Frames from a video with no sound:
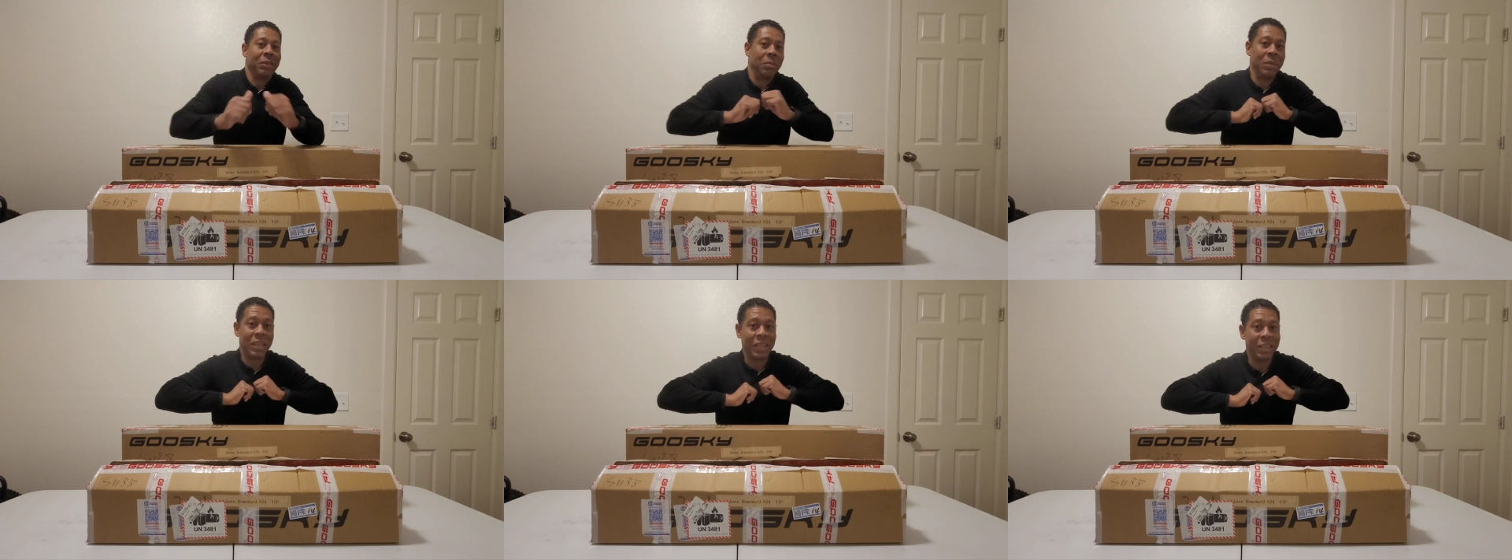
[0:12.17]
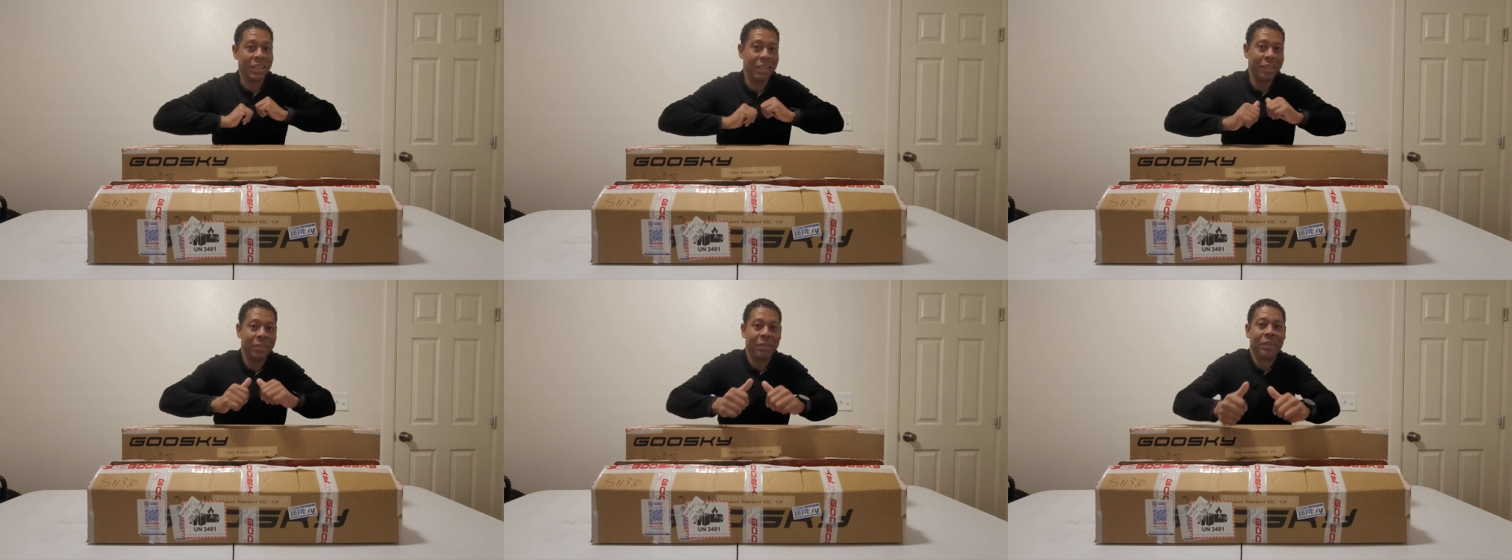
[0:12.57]
to
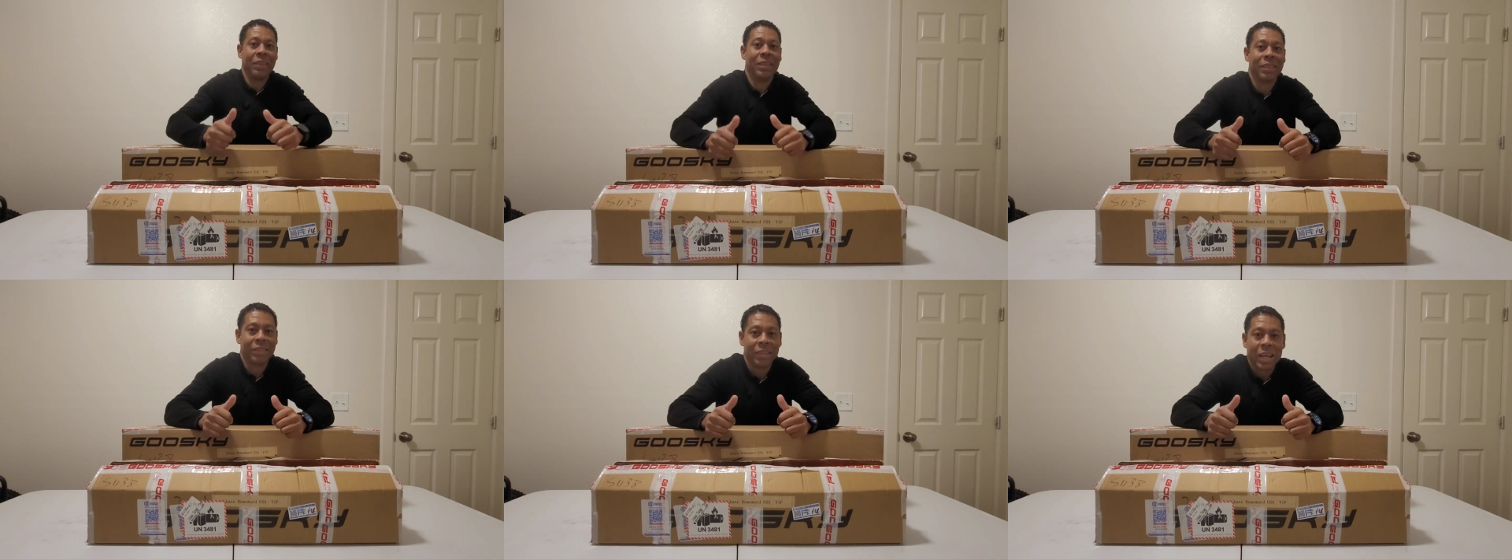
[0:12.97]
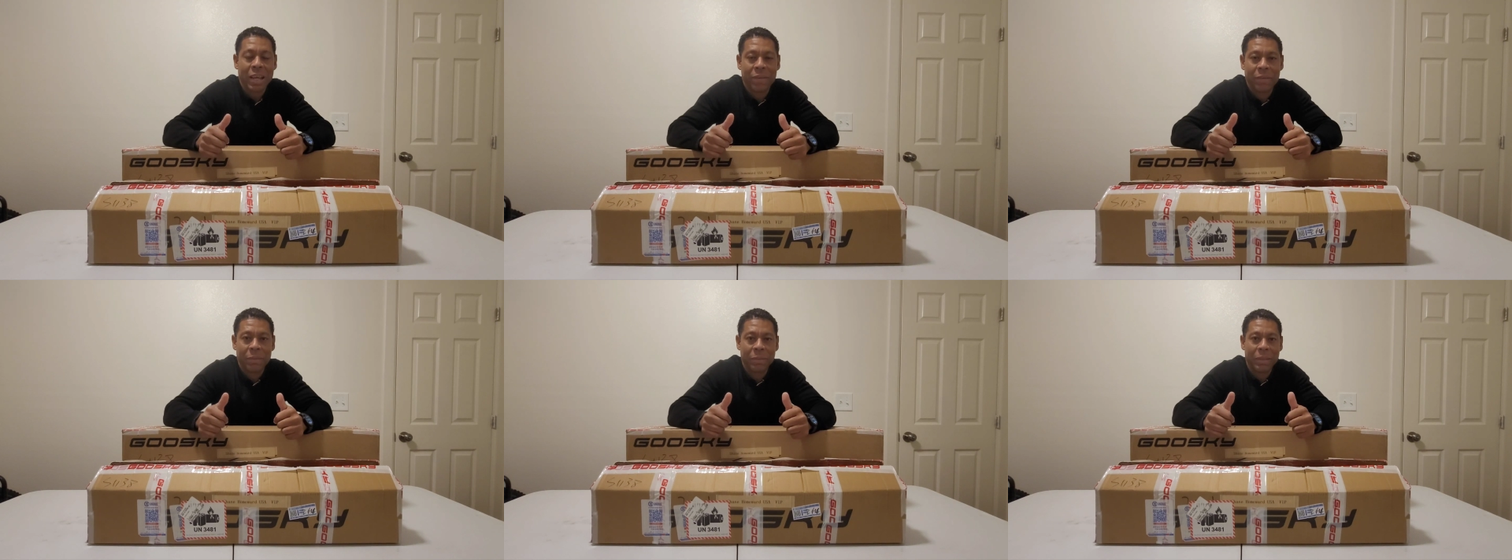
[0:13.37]
me, because
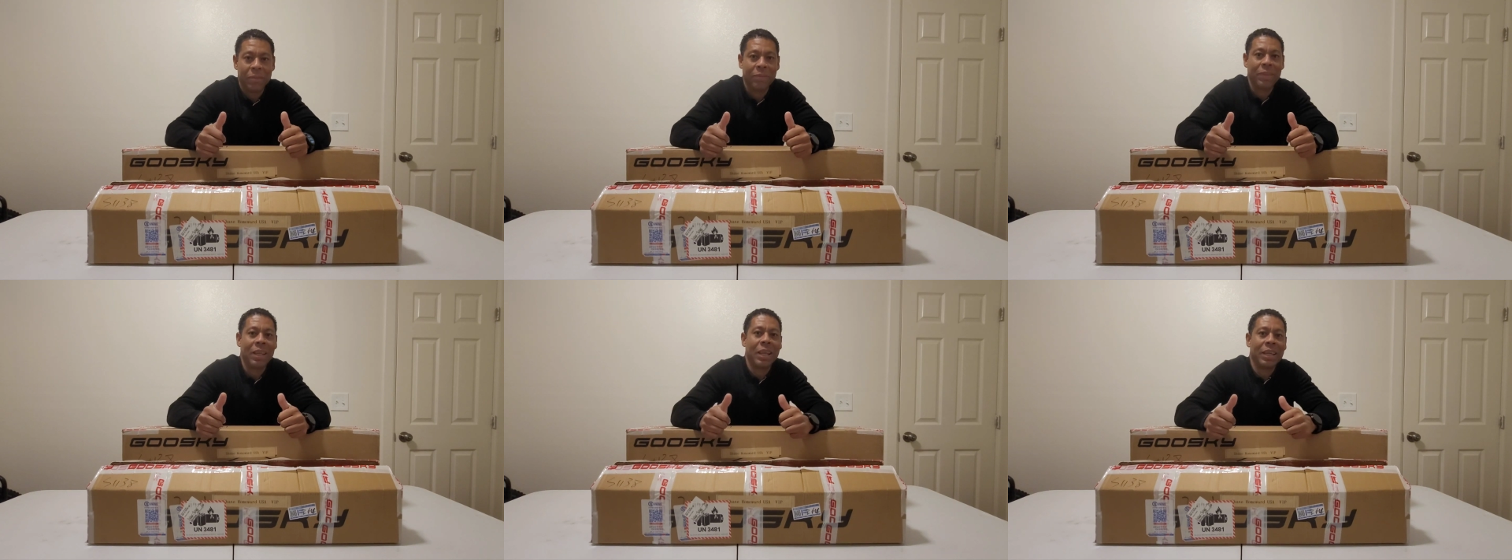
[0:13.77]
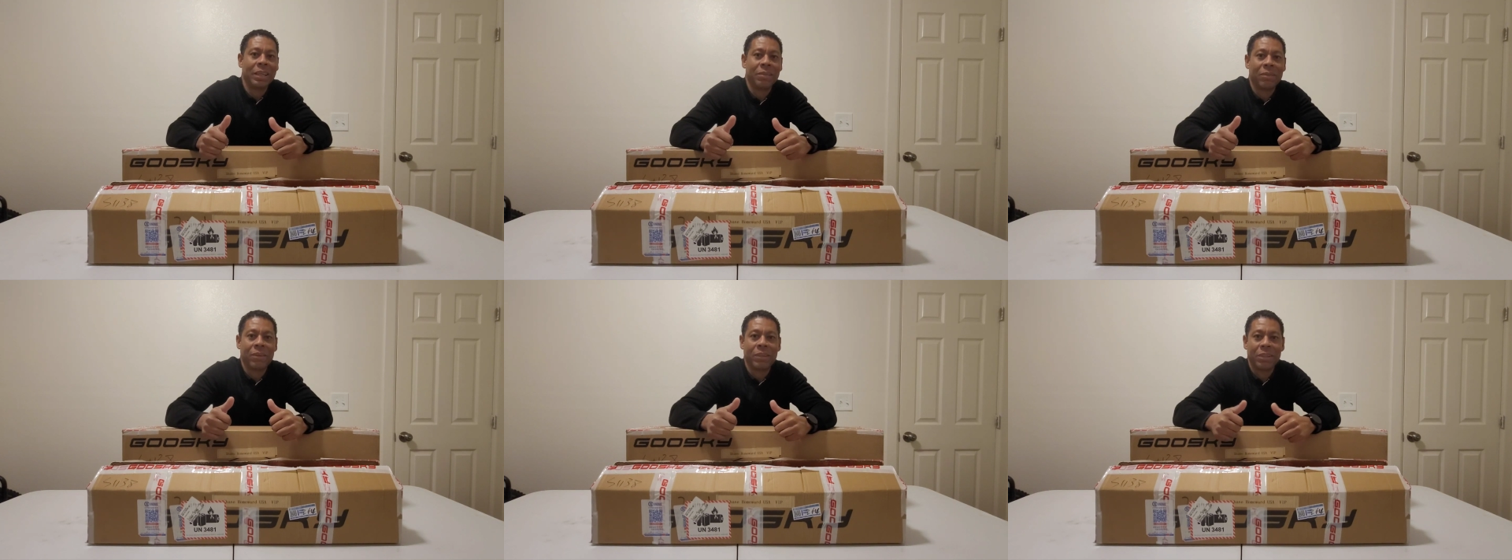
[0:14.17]
I haven't been
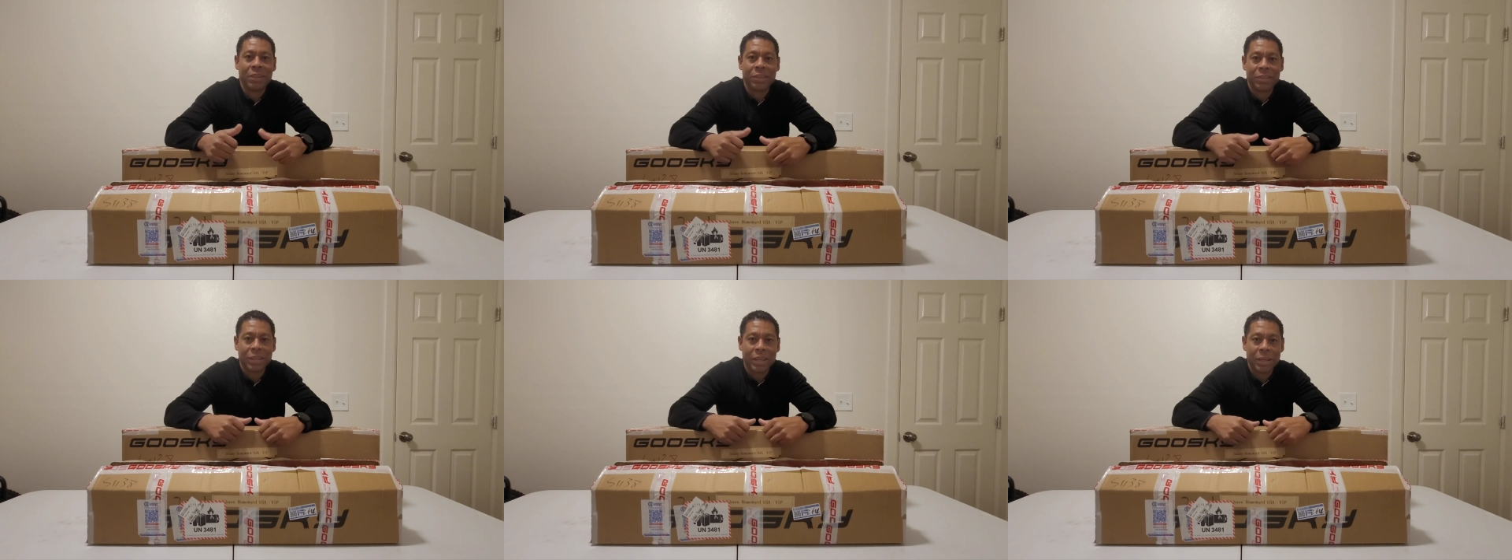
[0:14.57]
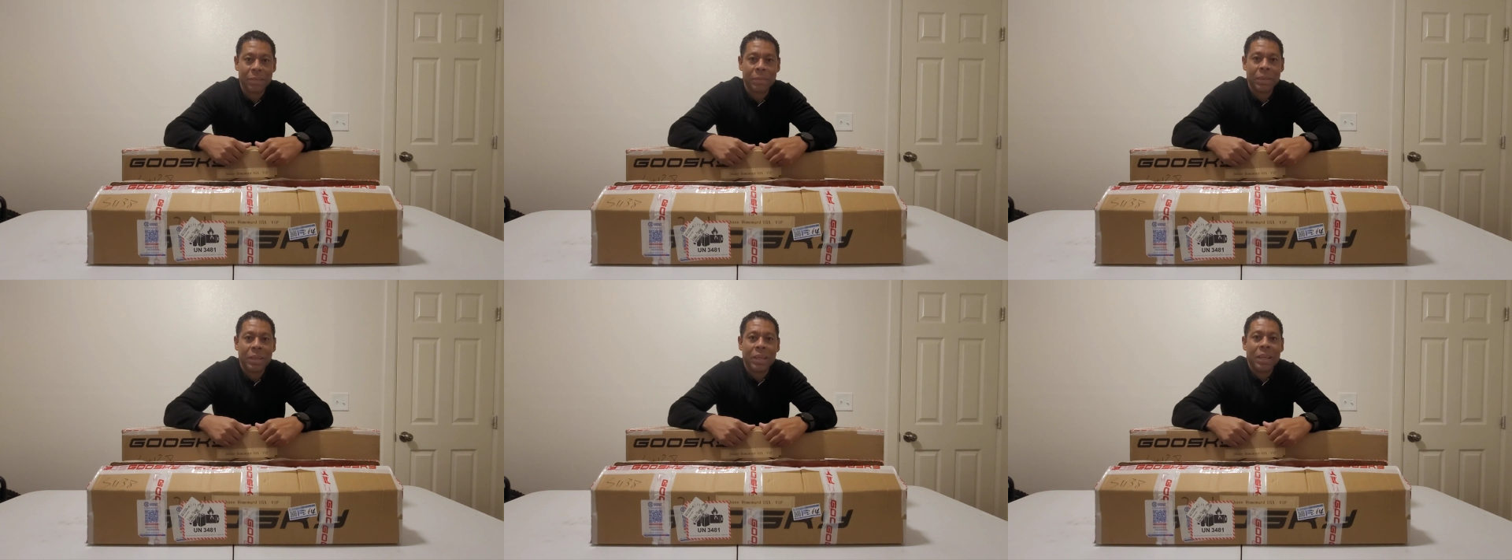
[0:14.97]
flying for a long
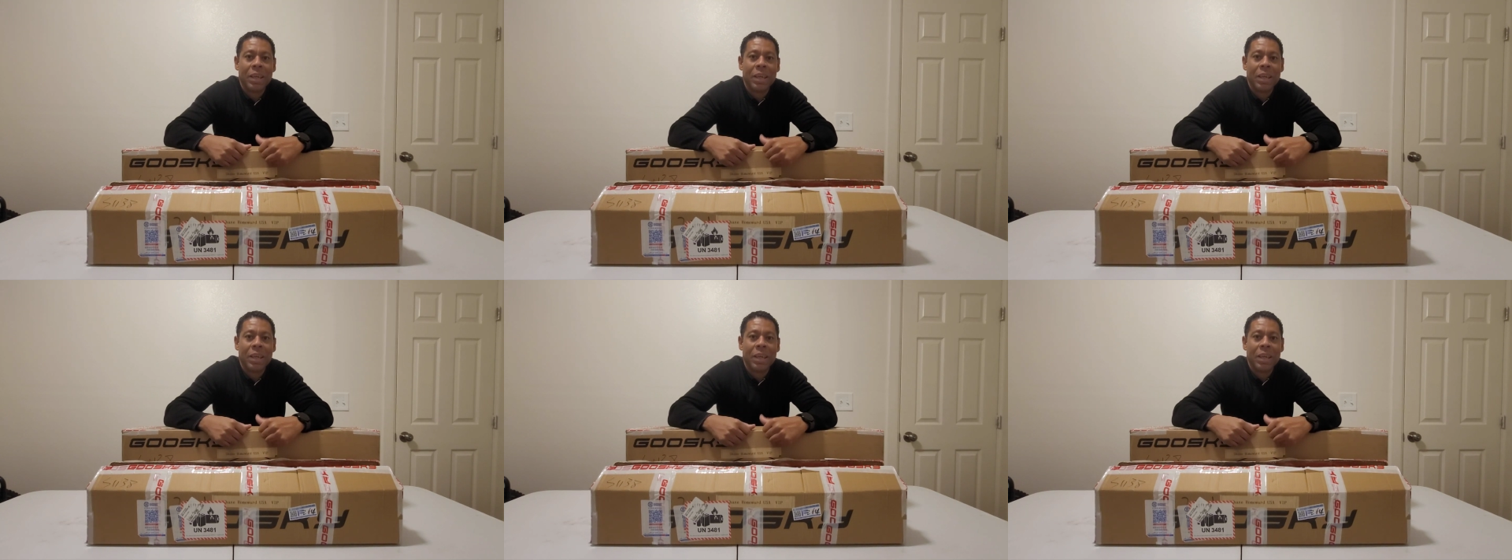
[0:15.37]
time.